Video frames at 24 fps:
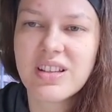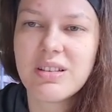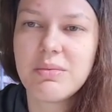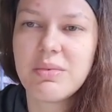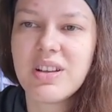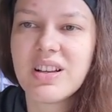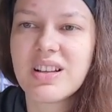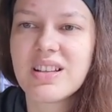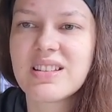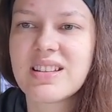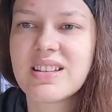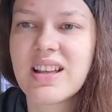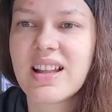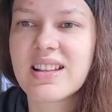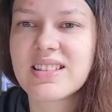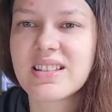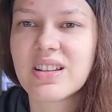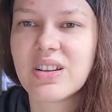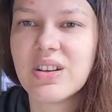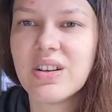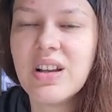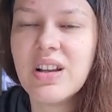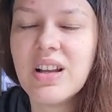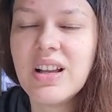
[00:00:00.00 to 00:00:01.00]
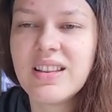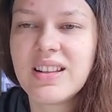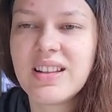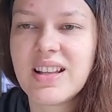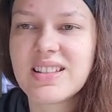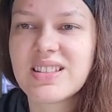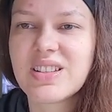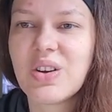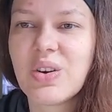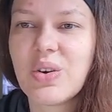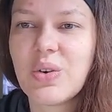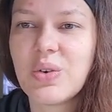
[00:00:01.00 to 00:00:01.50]
because
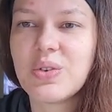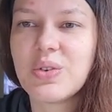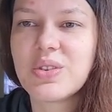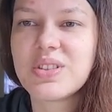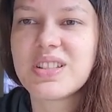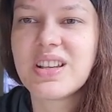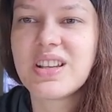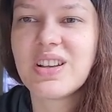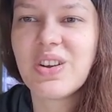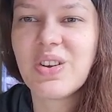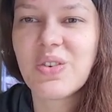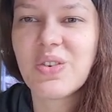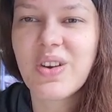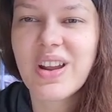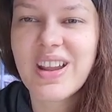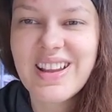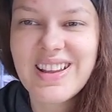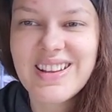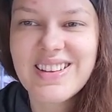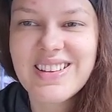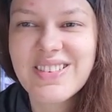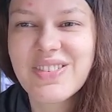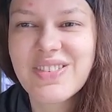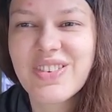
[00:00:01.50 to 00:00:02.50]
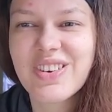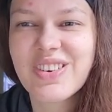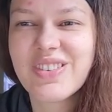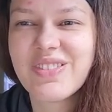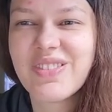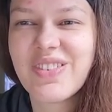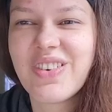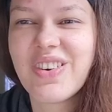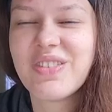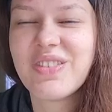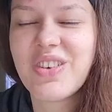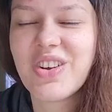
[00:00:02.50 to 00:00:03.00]
that's a wholesale rate for
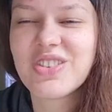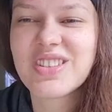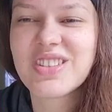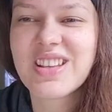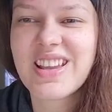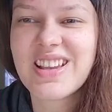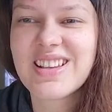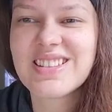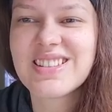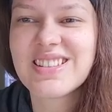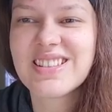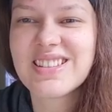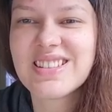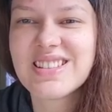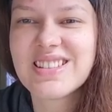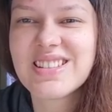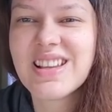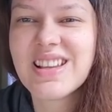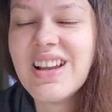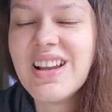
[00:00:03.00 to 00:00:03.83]
most cases.